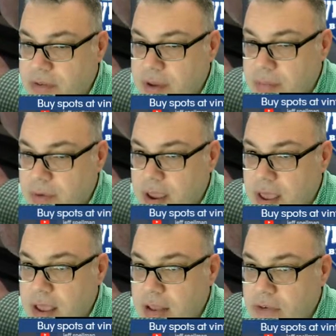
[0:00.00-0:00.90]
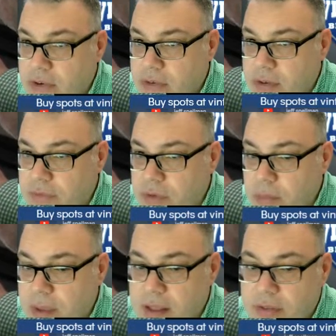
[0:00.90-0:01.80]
football set break in just a few